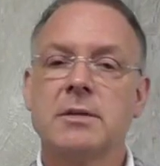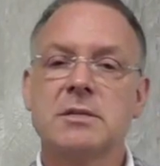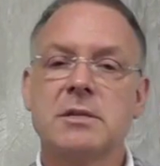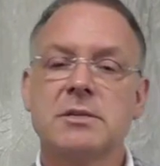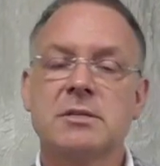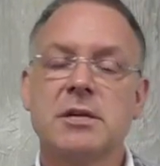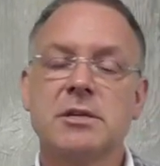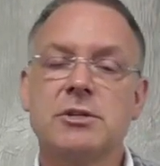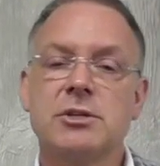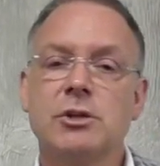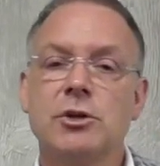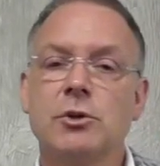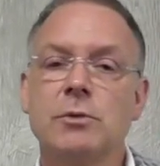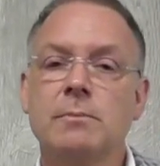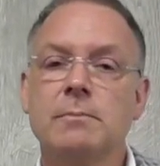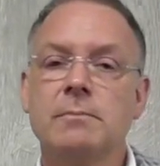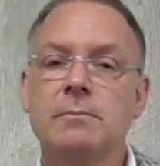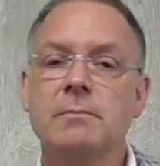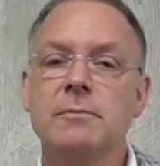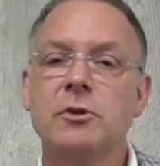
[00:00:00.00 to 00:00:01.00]
As I said to
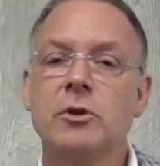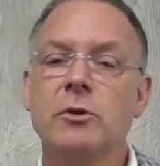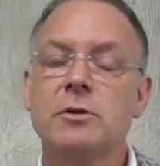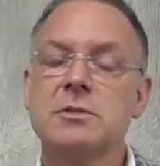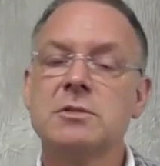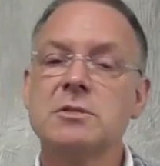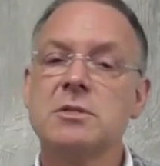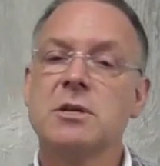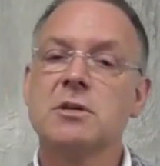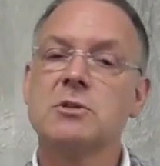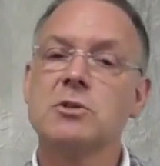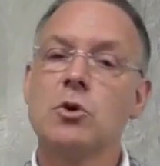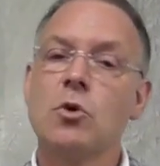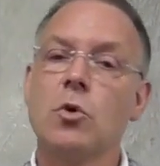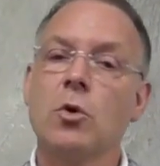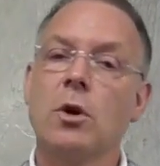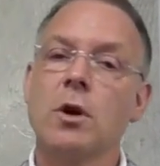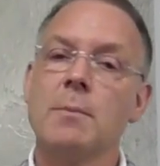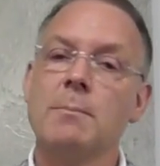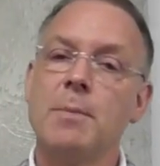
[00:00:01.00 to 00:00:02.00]
you, there are six
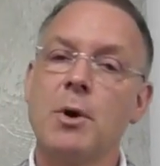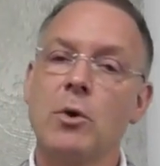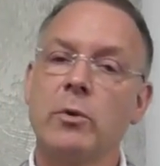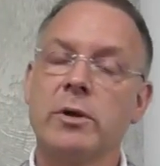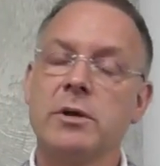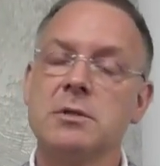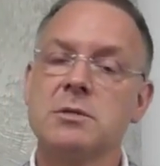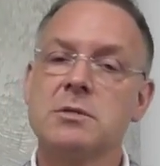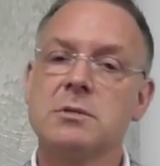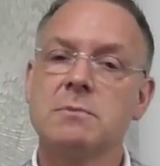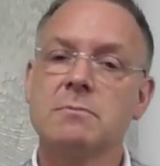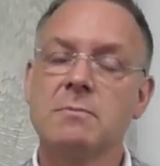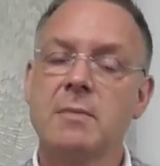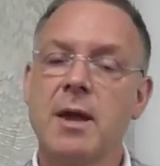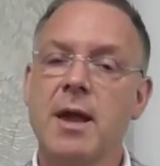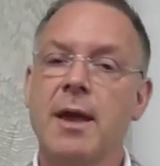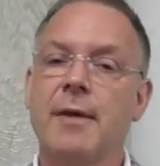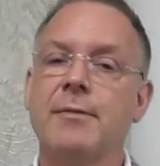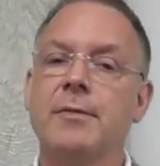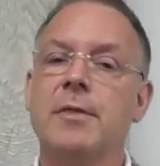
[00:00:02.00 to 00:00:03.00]
core components,
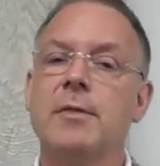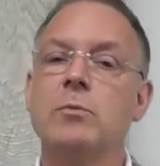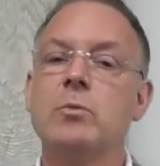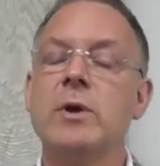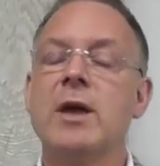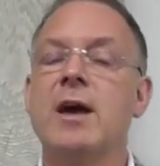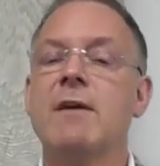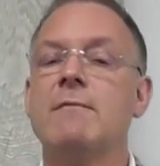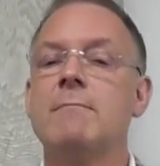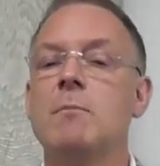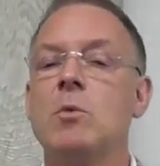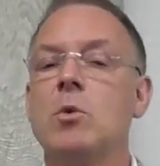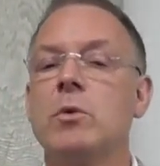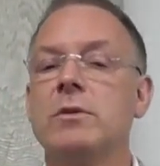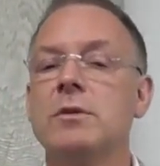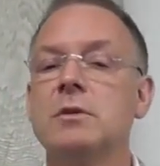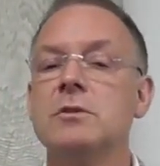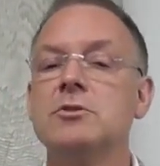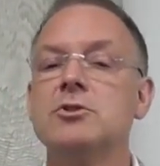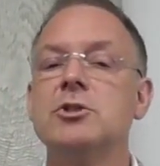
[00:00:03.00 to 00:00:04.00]
and we have
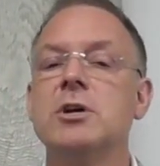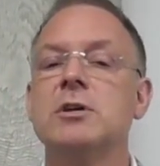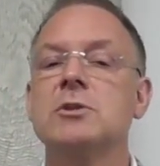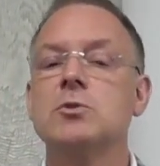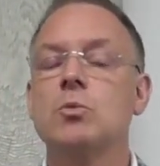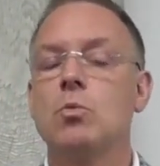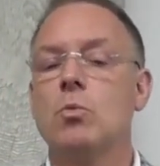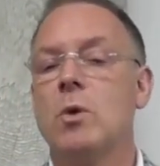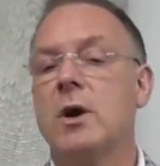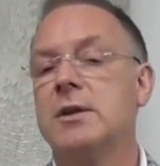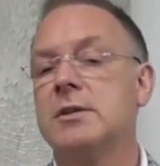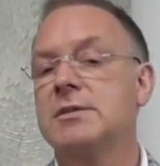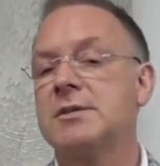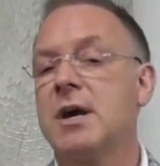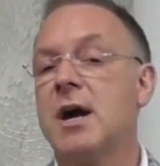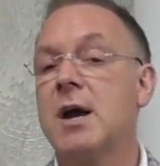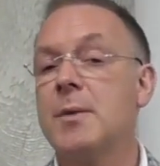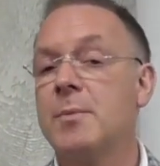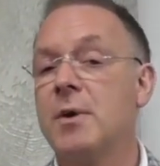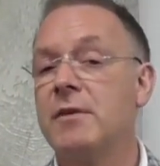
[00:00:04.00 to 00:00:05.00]
more than just one
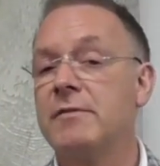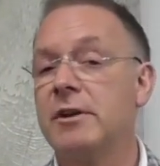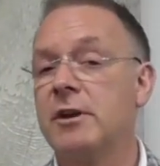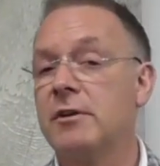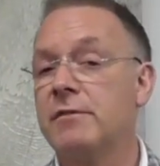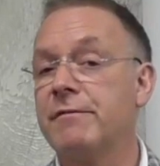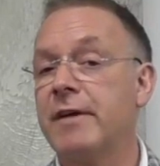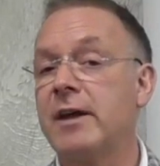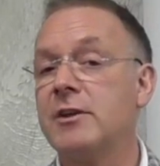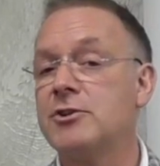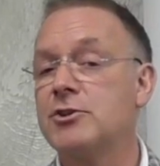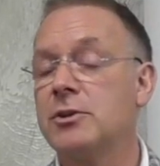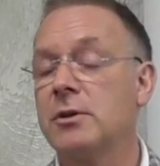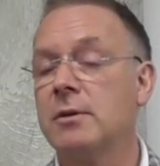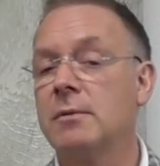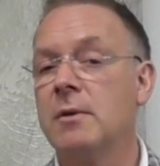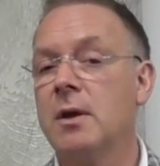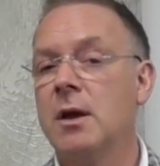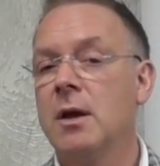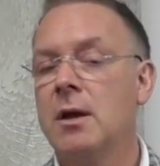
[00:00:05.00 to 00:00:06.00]
type of
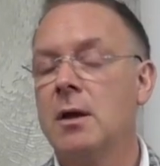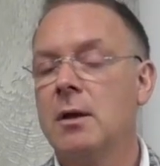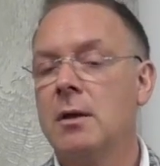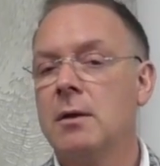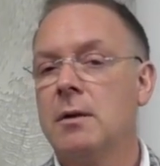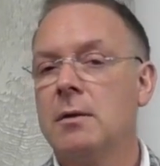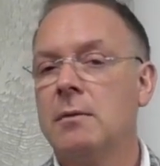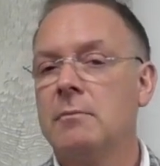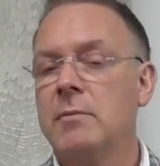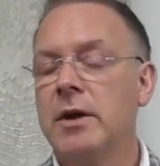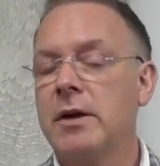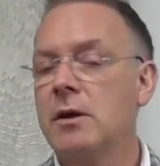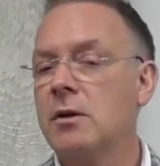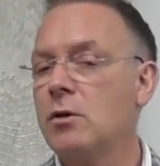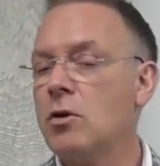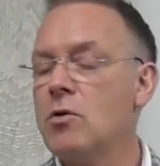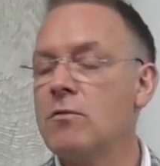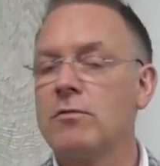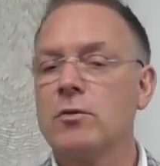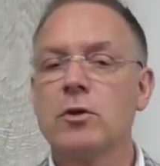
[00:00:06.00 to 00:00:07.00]
intervention. I
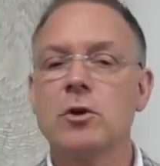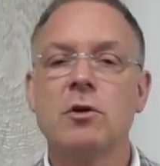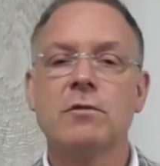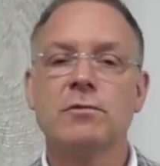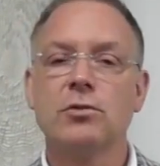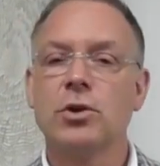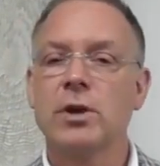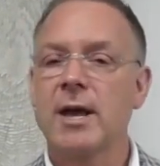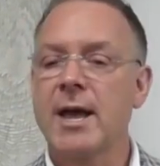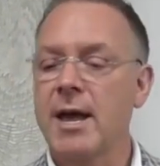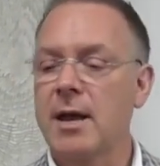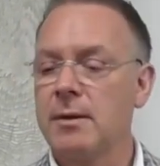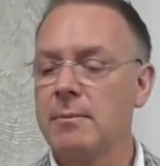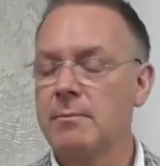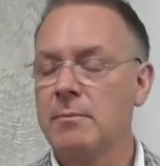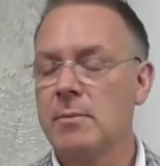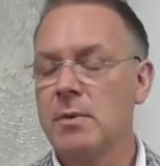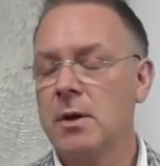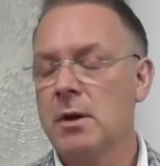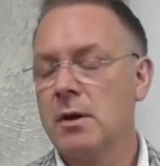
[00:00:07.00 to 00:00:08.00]
hear over and over again
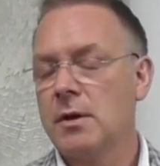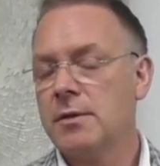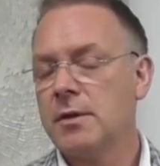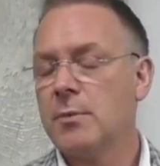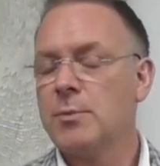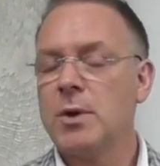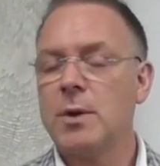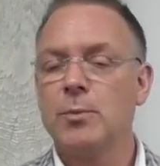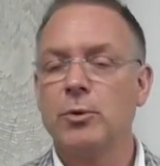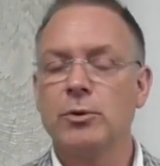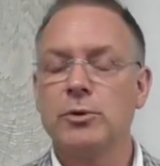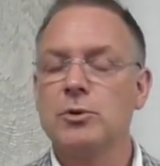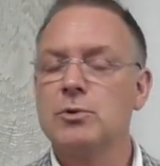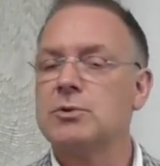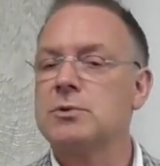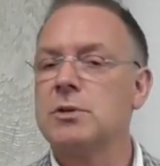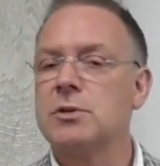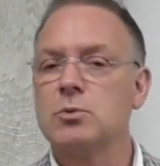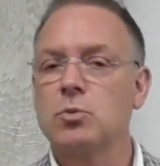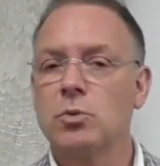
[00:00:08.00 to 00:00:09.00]
that people
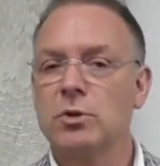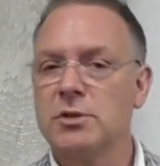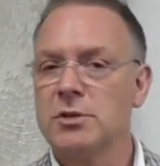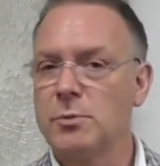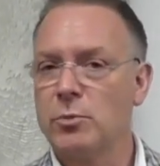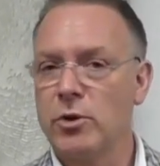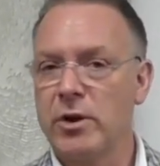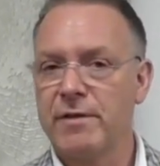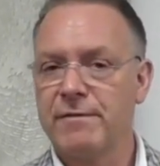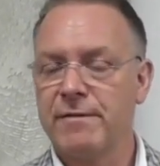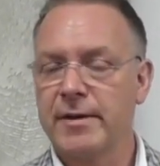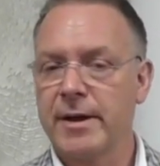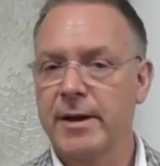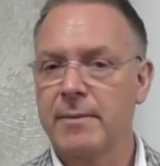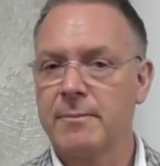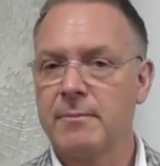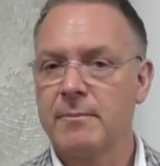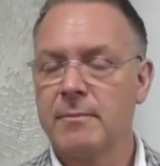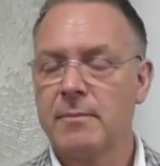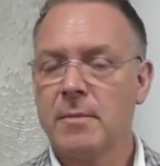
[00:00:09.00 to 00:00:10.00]
use this word
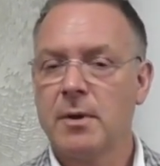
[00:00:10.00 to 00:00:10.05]
debriefing